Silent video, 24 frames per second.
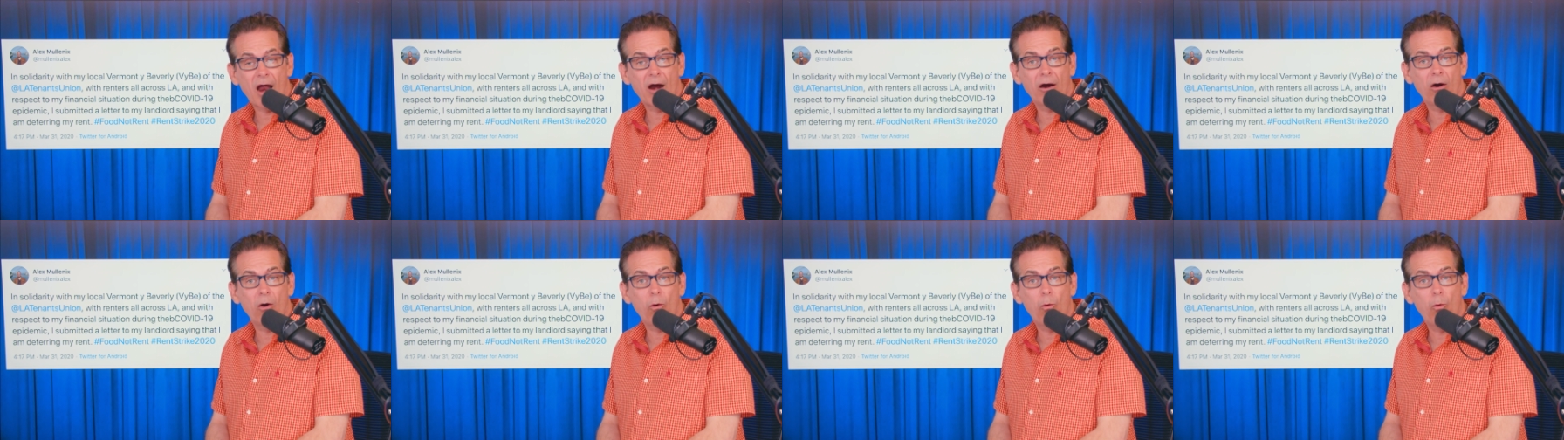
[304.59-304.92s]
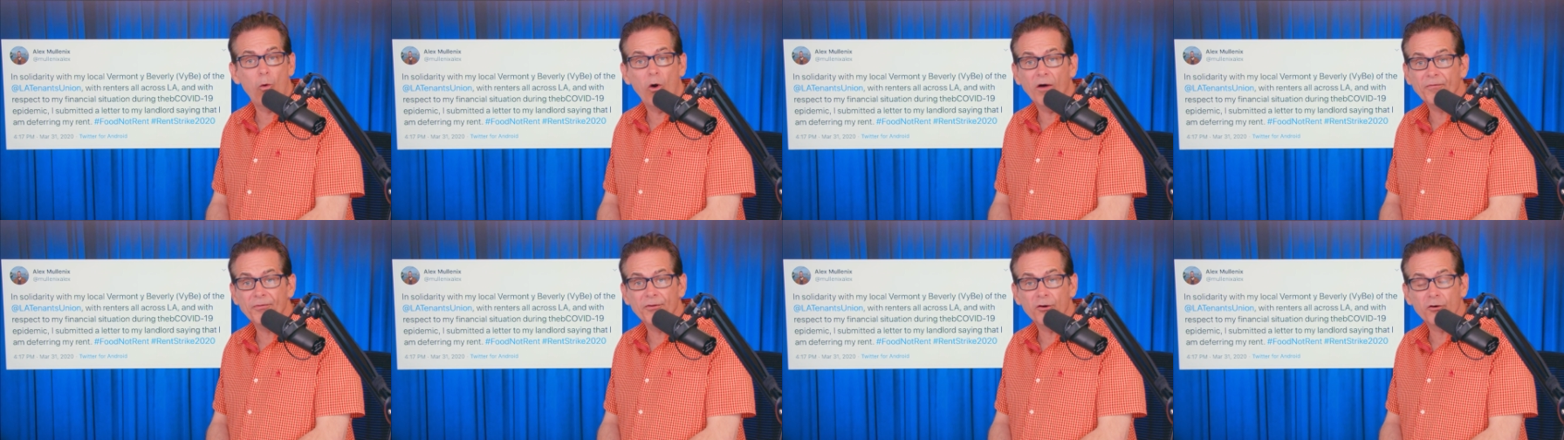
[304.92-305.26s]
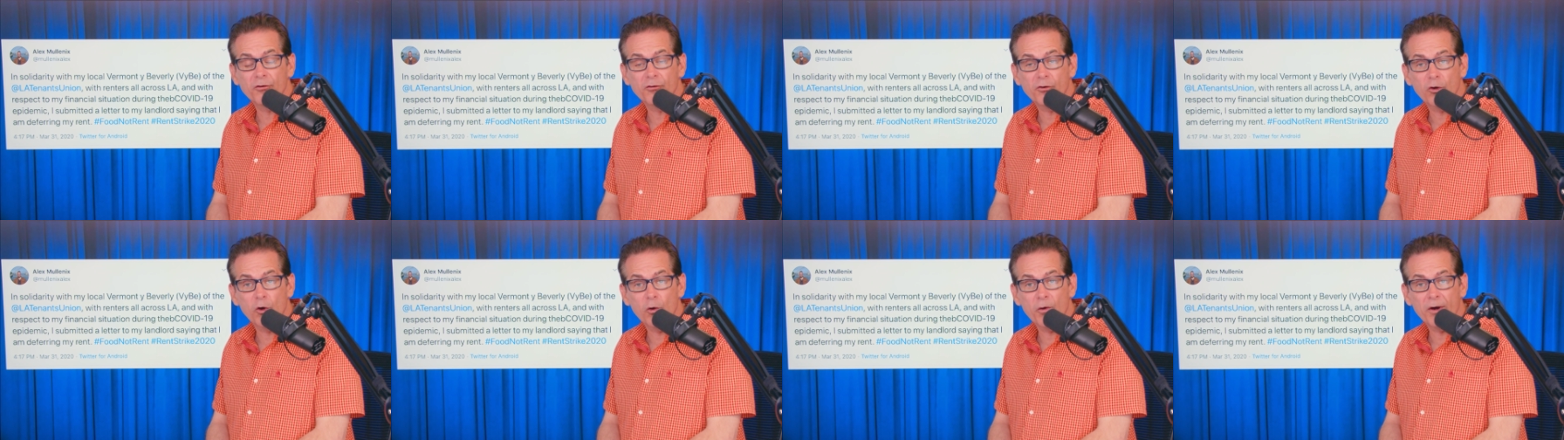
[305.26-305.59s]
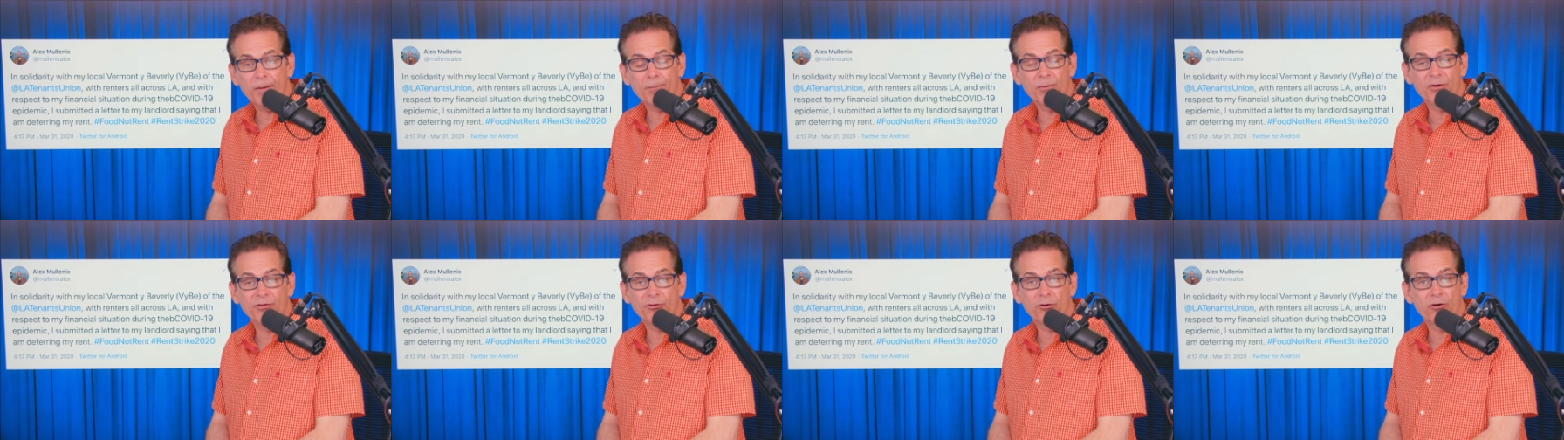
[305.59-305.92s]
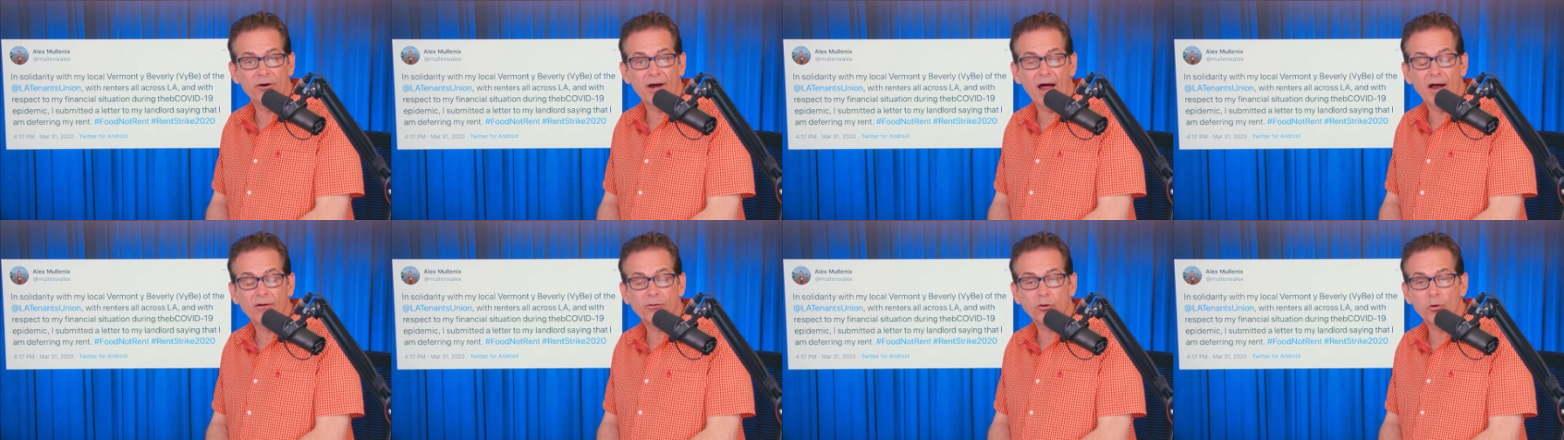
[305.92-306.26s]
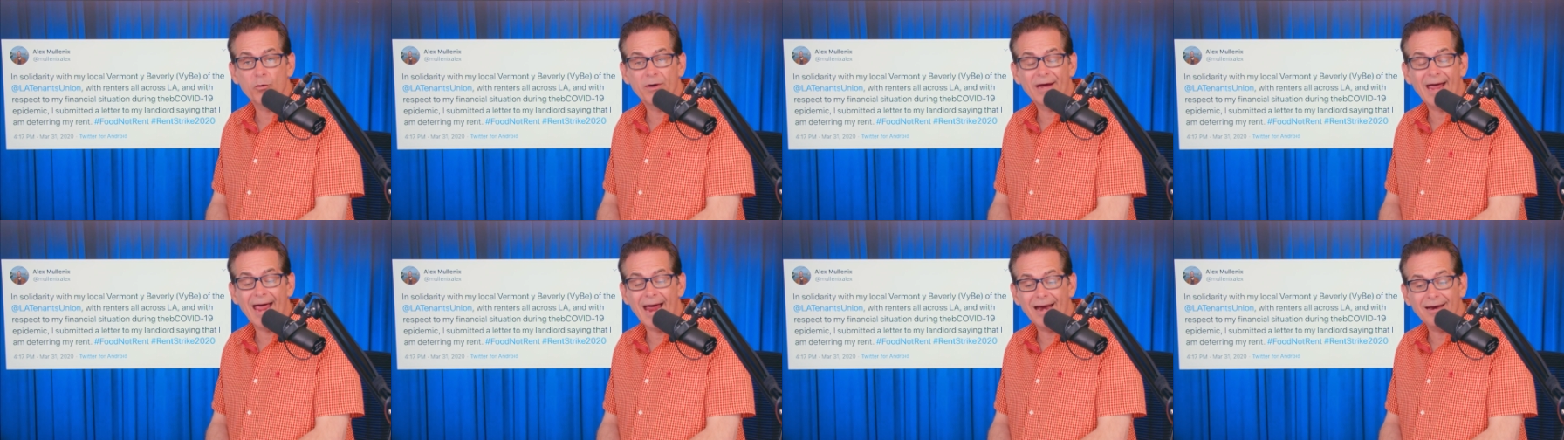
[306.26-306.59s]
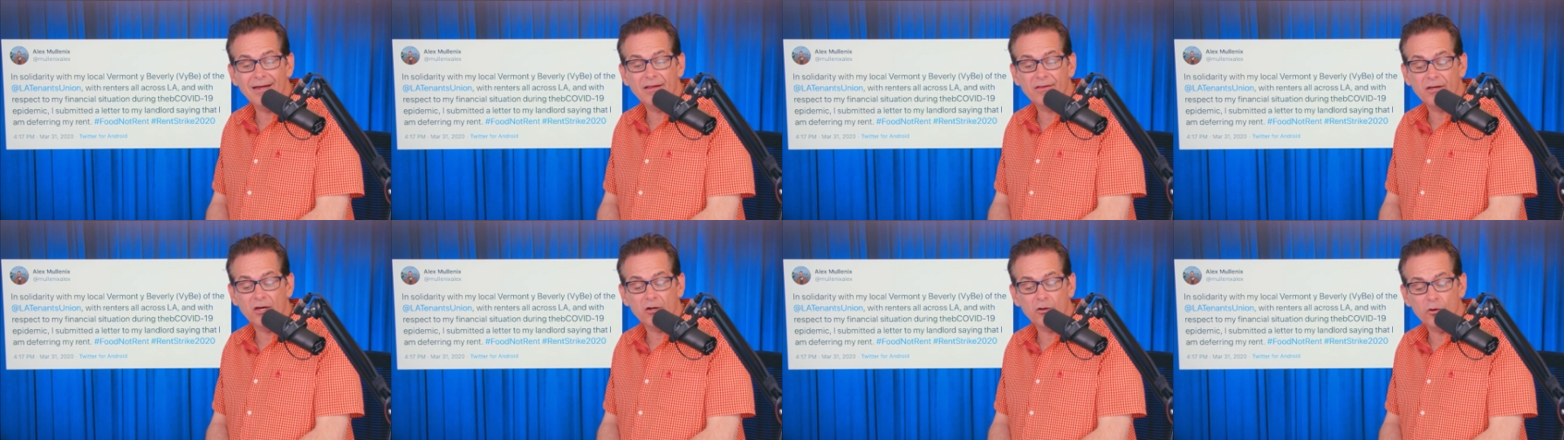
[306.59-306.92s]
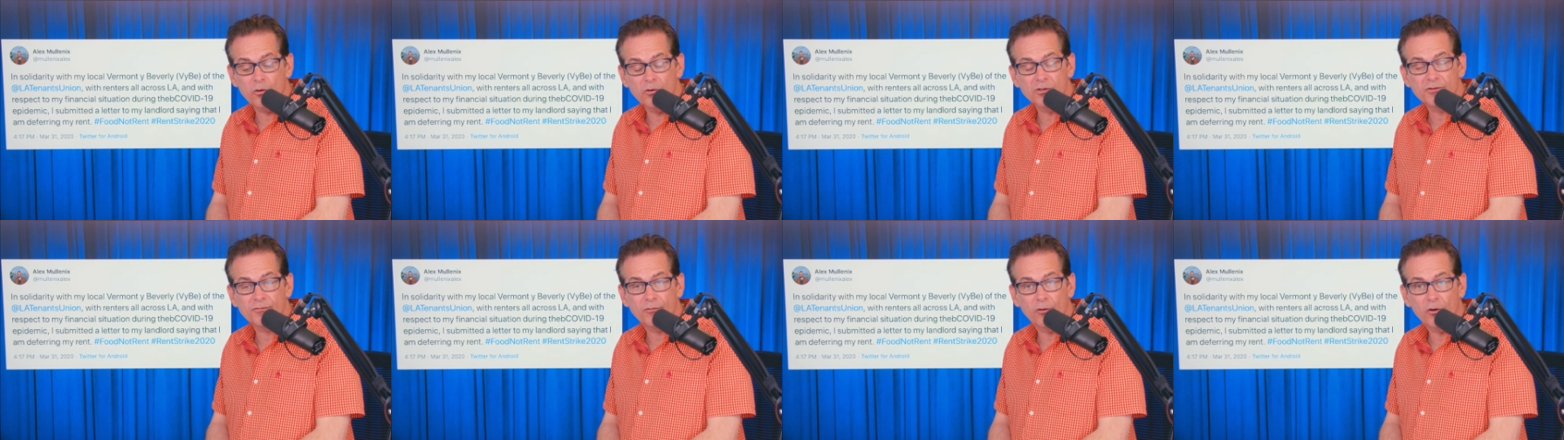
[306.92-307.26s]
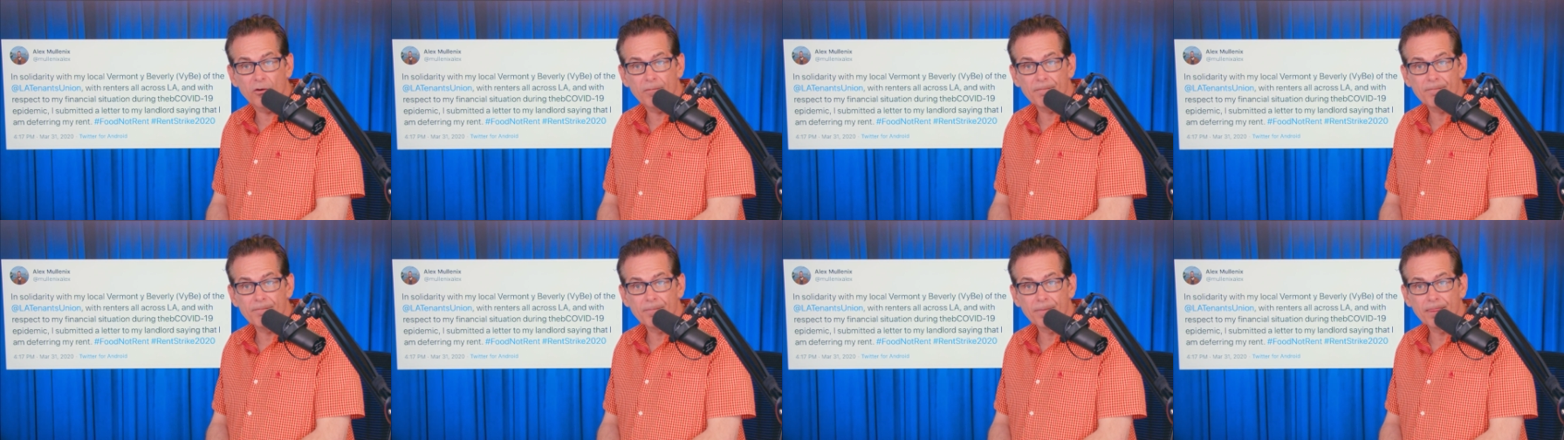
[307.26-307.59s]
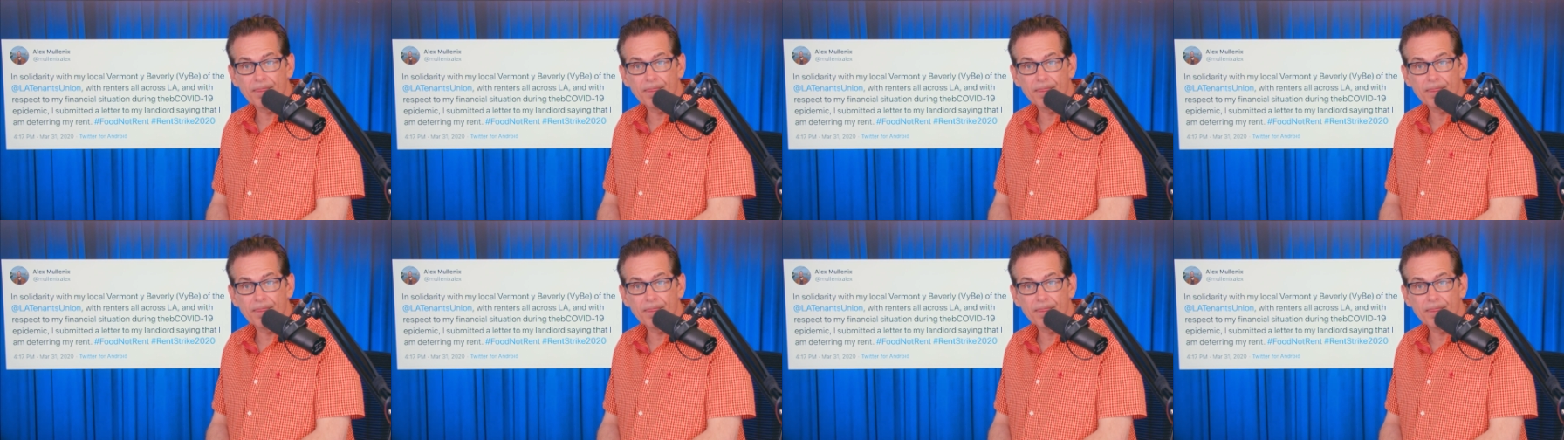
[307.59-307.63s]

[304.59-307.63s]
I don't know what they're doing, but they're not doing anything useful.